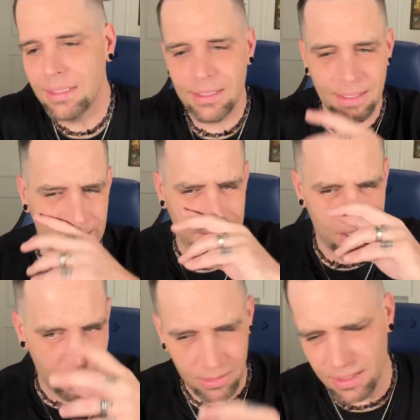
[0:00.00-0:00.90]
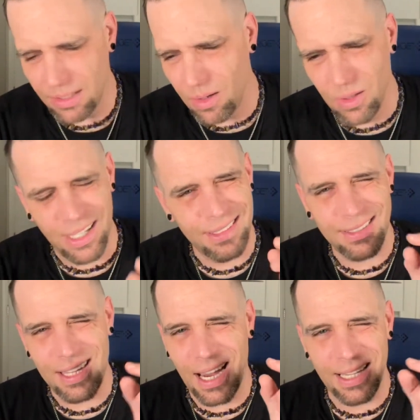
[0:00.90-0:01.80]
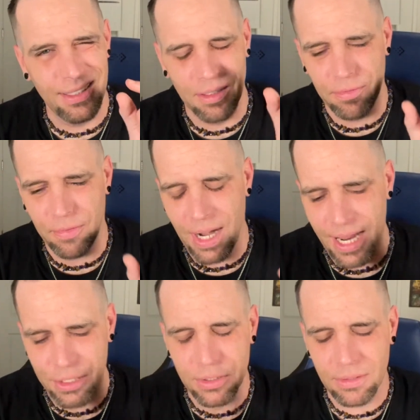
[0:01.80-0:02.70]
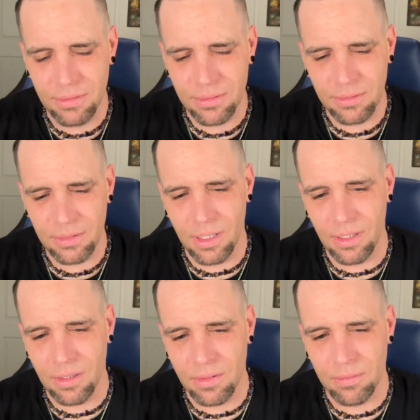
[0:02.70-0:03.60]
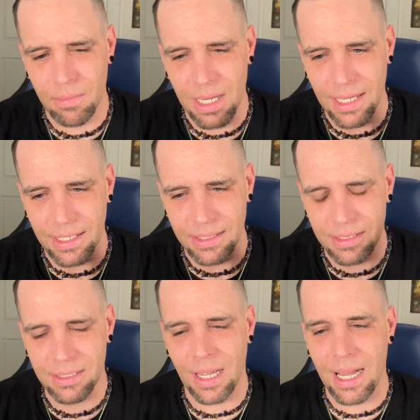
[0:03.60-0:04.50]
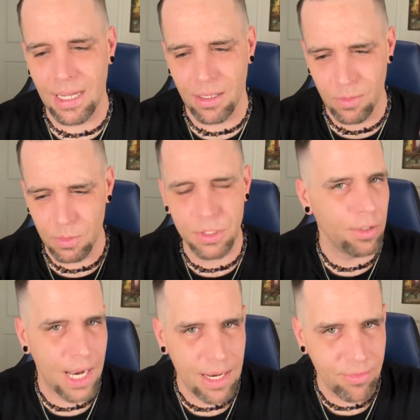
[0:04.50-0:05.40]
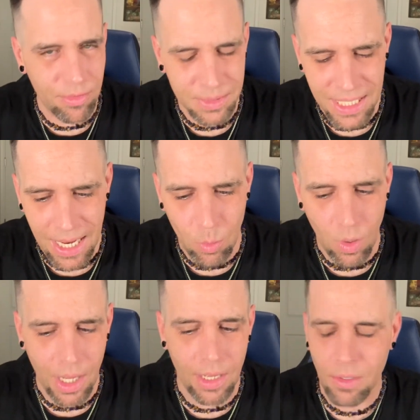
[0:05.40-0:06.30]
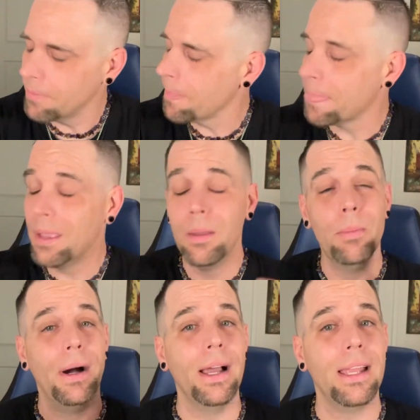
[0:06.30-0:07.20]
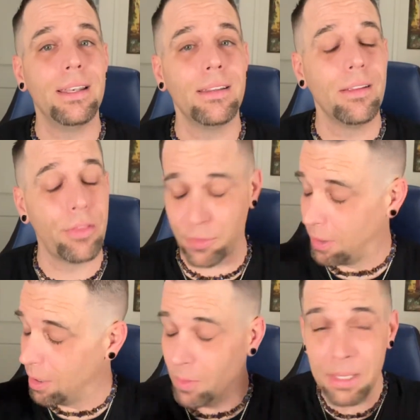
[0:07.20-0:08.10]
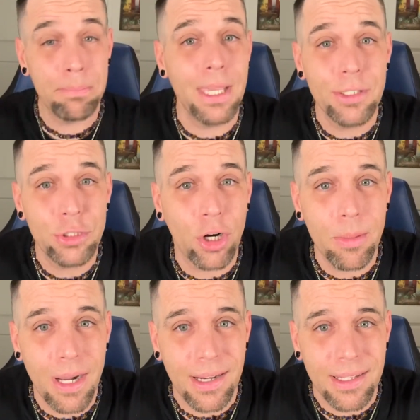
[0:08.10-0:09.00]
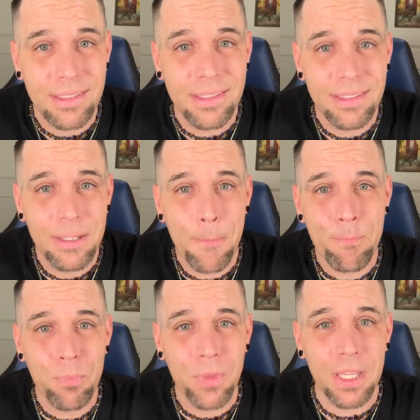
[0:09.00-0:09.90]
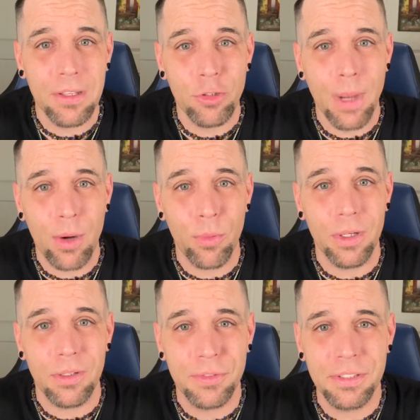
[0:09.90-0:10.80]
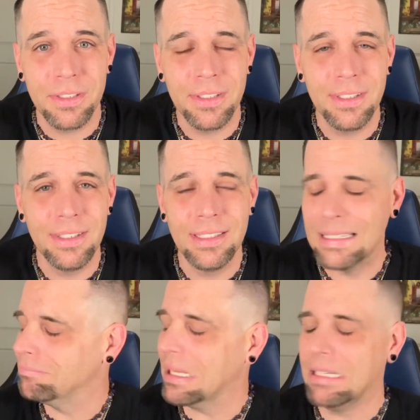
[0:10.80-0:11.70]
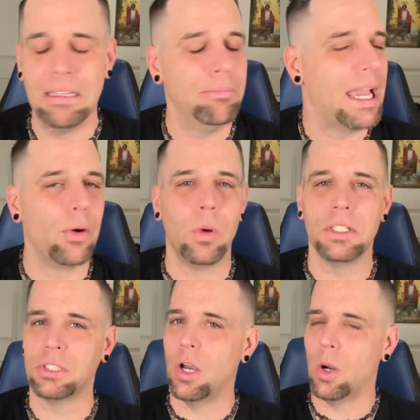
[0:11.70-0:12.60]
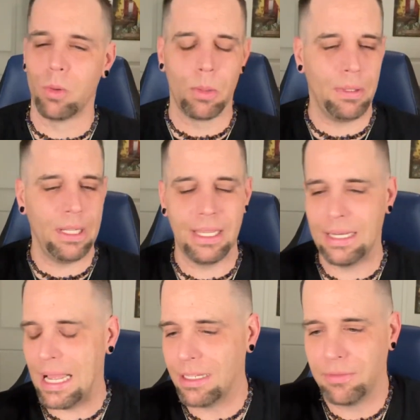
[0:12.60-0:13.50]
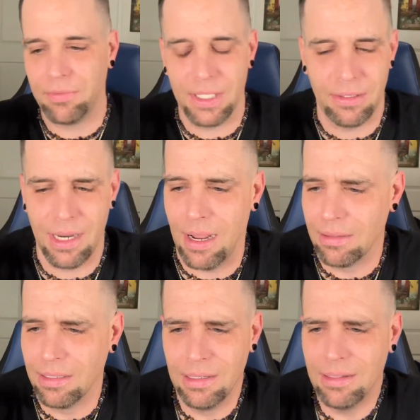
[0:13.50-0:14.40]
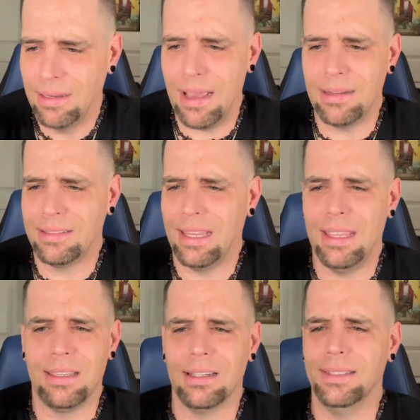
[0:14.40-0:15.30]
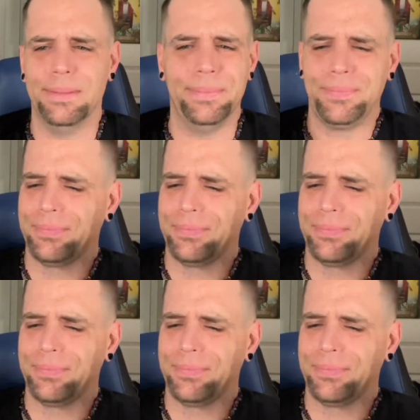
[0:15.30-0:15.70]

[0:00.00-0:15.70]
Only a tiny little fraction of my style was derived from Zakk Wylde, but throwing pinch harmonics into my riffs. It didn't matter what song we were playing. I could figure out how to take an